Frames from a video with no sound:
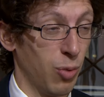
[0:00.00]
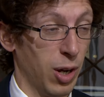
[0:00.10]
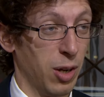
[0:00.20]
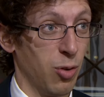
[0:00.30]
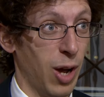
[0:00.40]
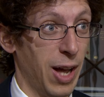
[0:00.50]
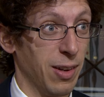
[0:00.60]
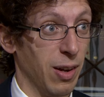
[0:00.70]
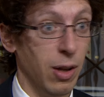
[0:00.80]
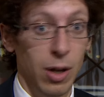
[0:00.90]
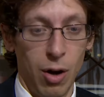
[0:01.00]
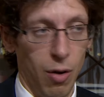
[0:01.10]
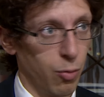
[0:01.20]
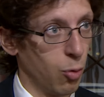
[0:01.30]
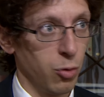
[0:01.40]
where you had,
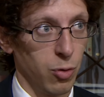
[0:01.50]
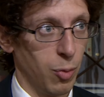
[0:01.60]
of course,